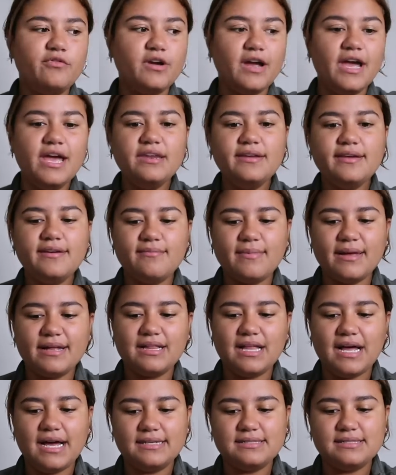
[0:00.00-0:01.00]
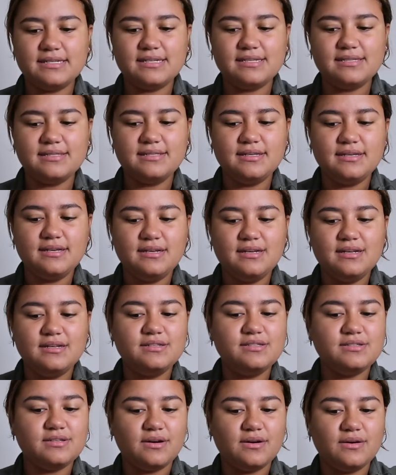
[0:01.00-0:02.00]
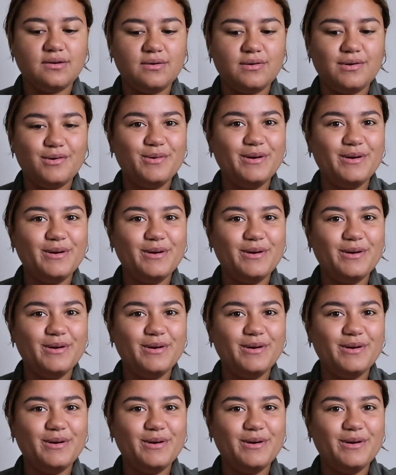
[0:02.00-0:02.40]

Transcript: for any of my classes. So